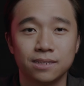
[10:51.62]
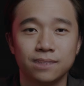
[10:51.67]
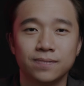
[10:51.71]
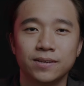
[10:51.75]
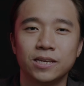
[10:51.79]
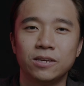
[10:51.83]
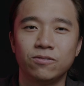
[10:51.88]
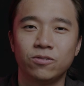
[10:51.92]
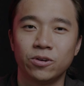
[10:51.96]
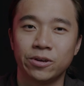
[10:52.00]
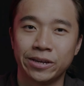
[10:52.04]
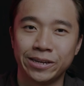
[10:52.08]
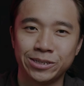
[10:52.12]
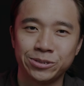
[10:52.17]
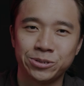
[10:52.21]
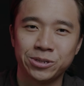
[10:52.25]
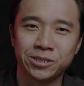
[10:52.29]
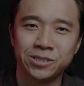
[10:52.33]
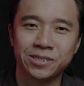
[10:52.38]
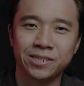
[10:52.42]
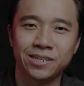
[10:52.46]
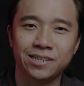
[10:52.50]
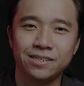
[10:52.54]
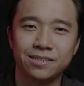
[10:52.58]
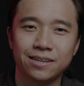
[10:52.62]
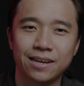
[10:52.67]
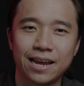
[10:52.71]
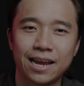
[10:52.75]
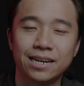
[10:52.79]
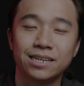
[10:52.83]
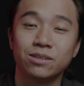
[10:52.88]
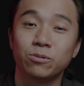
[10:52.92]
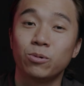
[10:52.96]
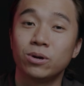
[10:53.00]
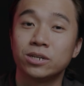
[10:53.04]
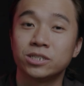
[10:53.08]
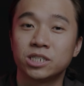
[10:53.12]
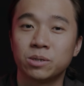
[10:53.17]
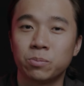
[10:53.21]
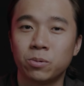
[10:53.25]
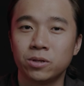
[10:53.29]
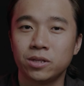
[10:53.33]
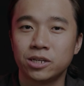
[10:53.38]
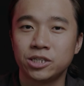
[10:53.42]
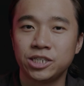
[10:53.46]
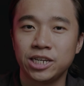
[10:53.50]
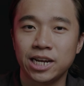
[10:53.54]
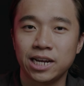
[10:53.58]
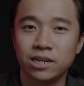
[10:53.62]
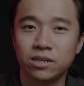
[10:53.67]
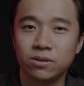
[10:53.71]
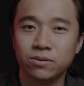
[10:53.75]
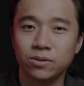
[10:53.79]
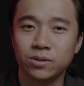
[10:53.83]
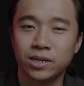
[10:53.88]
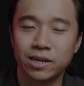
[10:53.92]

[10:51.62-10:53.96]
If you're interested and want to support the channel,